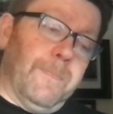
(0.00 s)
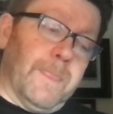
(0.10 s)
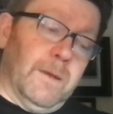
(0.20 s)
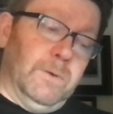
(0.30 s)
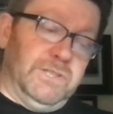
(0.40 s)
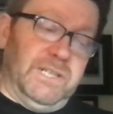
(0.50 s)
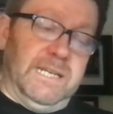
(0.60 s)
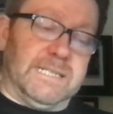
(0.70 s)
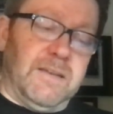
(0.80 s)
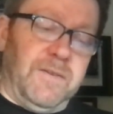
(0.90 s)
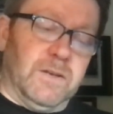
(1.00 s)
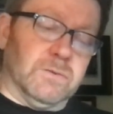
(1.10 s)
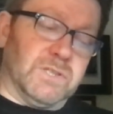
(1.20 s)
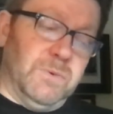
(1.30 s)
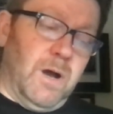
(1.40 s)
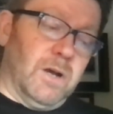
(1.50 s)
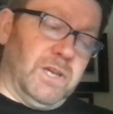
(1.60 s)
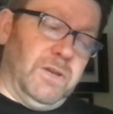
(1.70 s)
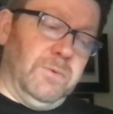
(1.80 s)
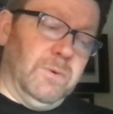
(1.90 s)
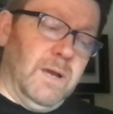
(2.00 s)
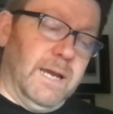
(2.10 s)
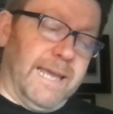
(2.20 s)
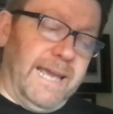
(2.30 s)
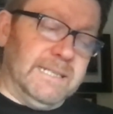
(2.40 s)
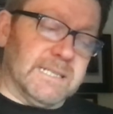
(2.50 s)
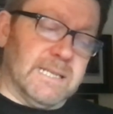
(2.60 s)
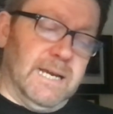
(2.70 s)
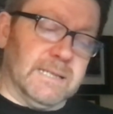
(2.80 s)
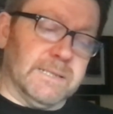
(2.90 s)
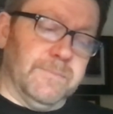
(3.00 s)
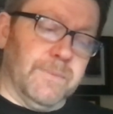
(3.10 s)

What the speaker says: which is difficult to argue against that.